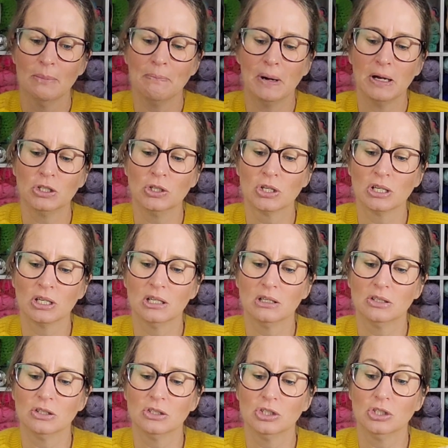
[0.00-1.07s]
but you could
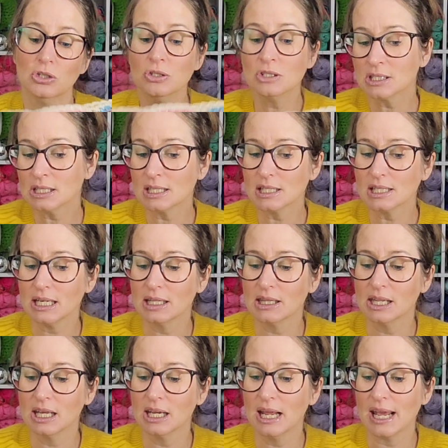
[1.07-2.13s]
use this and
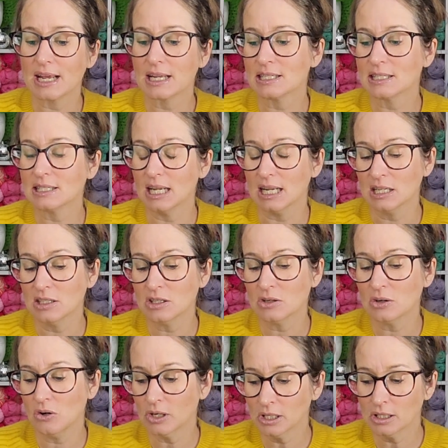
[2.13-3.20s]
then extend
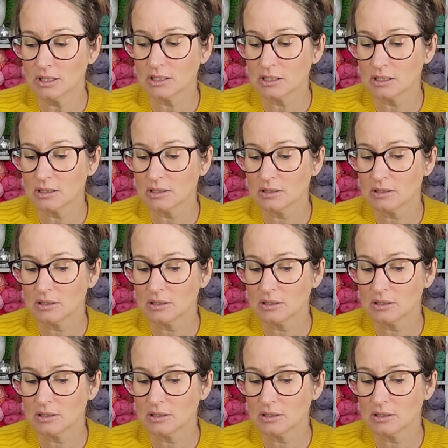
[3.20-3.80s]
on it.